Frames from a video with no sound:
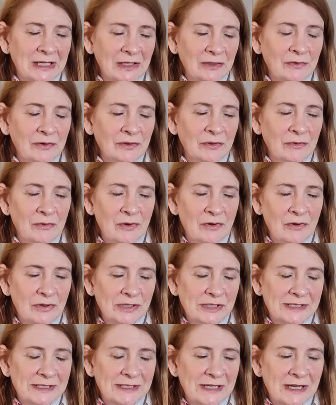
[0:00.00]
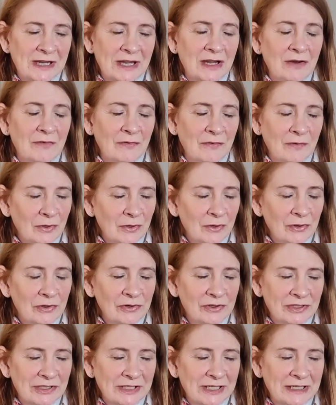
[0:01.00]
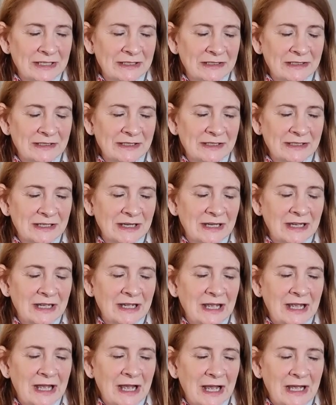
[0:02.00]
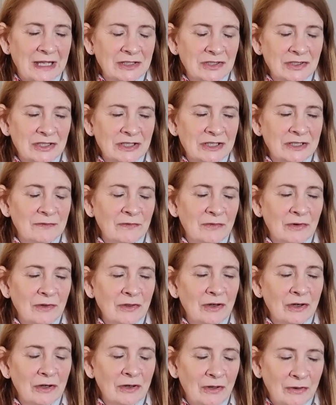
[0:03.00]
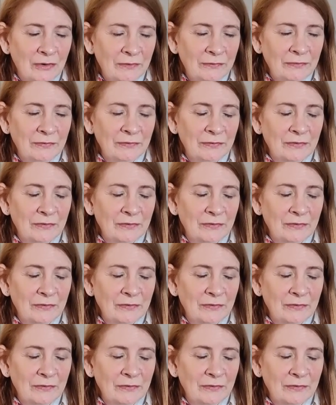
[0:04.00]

on the cross for our sins, and just for the love